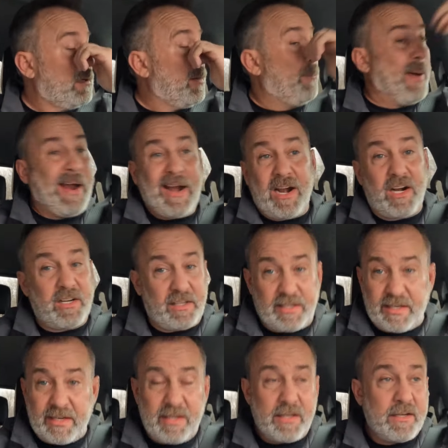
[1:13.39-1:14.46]

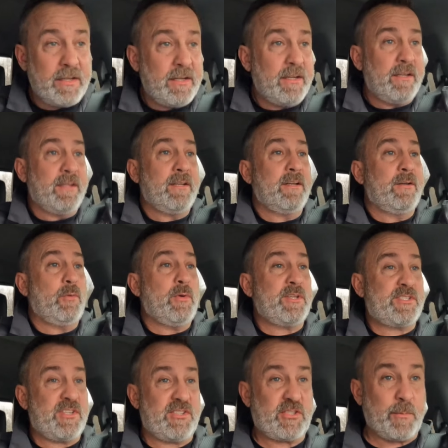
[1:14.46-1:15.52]
apparently,
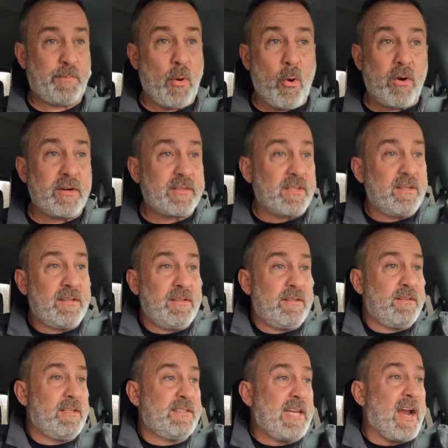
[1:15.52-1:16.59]
was to support
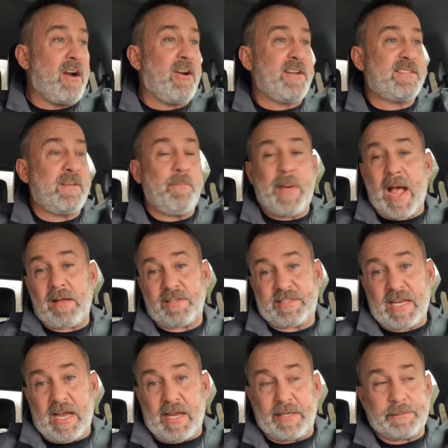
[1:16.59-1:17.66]
the terrorists in
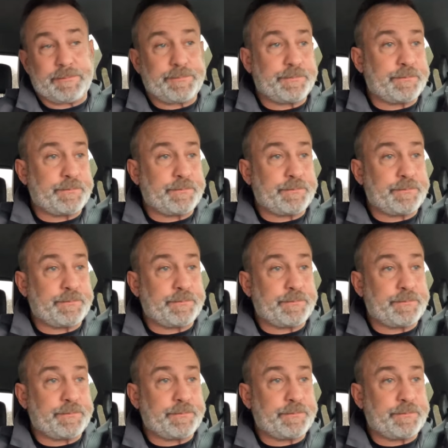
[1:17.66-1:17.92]
Palestine.